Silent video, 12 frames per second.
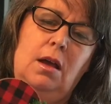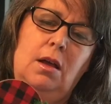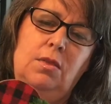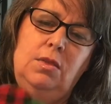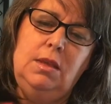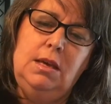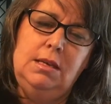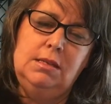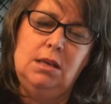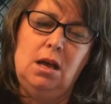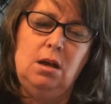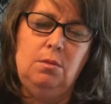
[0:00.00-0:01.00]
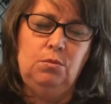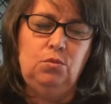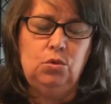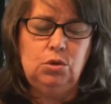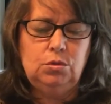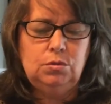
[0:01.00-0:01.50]
these
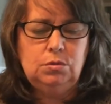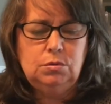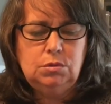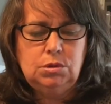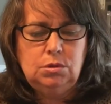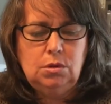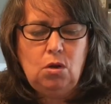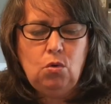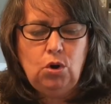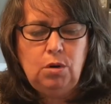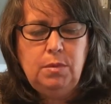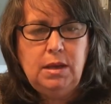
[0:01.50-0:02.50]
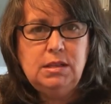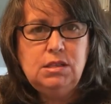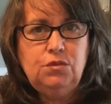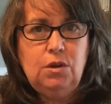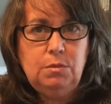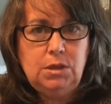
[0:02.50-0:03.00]
were ornaments
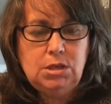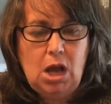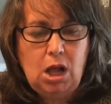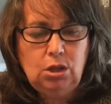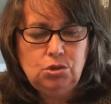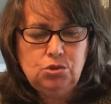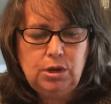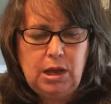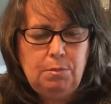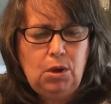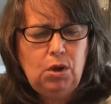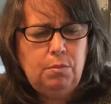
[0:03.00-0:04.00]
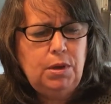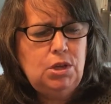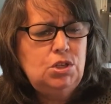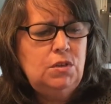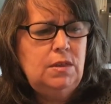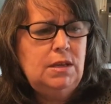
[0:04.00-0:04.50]
from the Dollar Tree. I bought a bunch
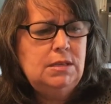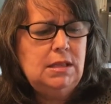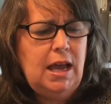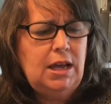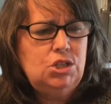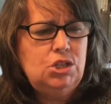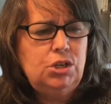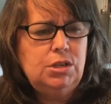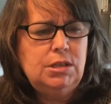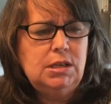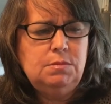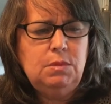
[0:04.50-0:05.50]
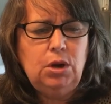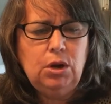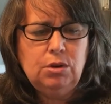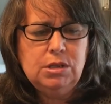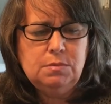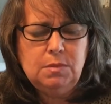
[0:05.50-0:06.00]
of these last year. It says Merry
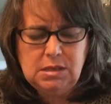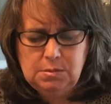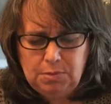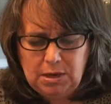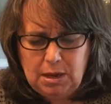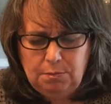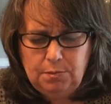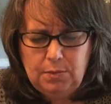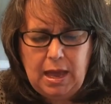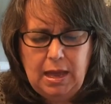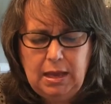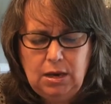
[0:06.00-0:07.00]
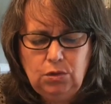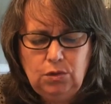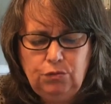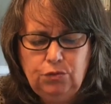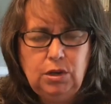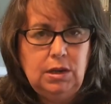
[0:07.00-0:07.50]
Christmas, but I hang it on the
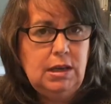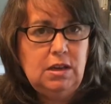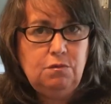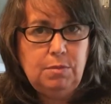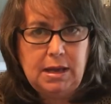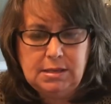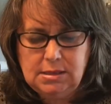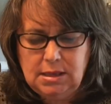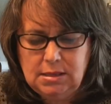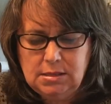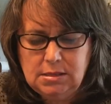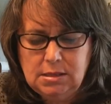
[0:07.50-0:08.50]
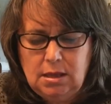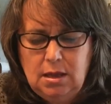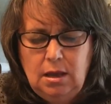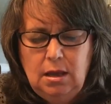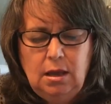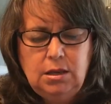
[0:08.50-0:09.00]
front of gift baskets.
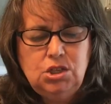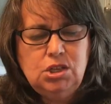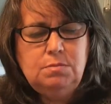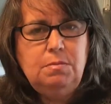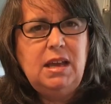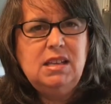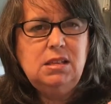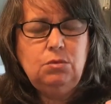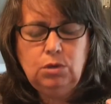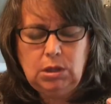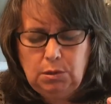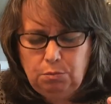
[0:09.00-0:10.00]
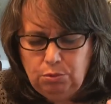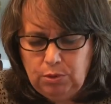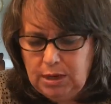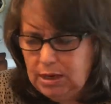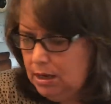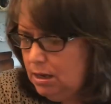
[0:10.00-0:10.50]
Just makes it really
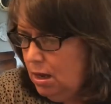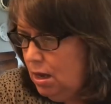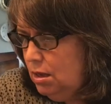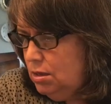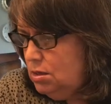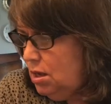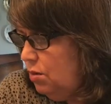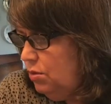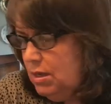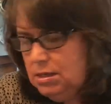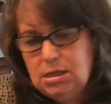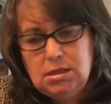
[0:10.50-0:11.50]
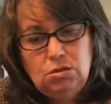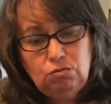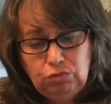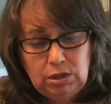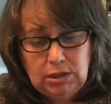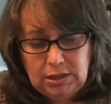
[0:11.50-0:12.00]
pretty. So this is a
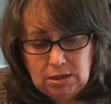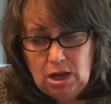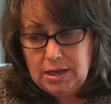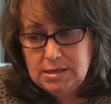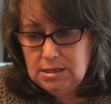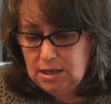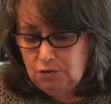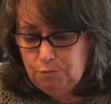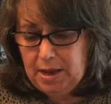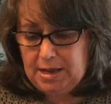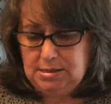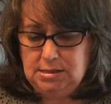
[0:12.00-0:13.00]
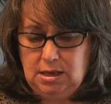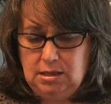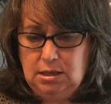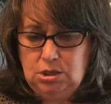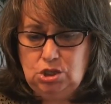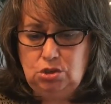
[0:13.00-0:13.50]
really nice gift basket
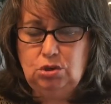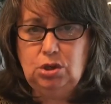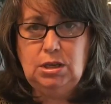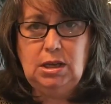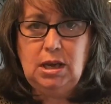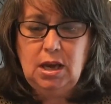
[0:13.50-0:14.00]
that you could give